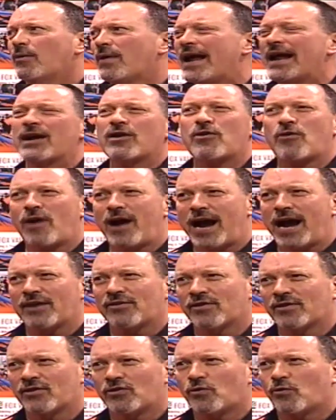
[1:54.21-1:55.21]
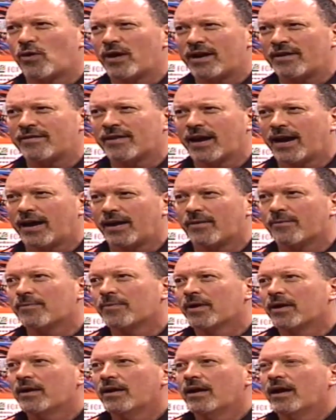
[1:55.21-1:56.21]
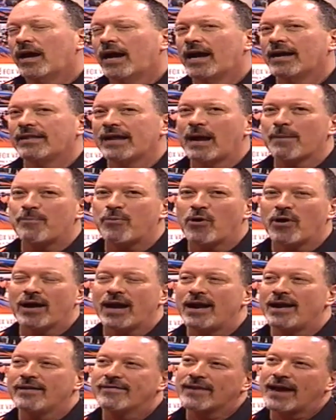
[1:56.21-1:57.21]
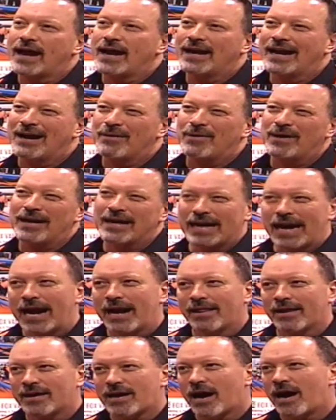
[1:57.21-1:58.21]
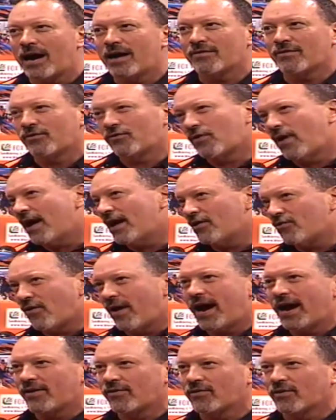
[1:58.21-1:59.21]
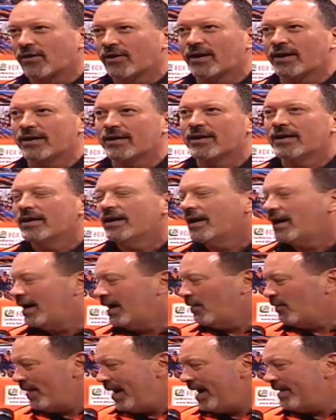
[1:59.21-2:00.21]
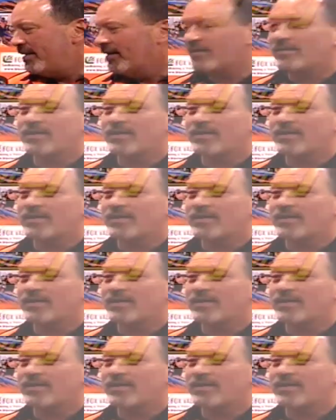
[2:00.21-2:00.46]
We had a crash in 2010. At that point, I decided I wanted to get out of the cars and try a dragster. And we had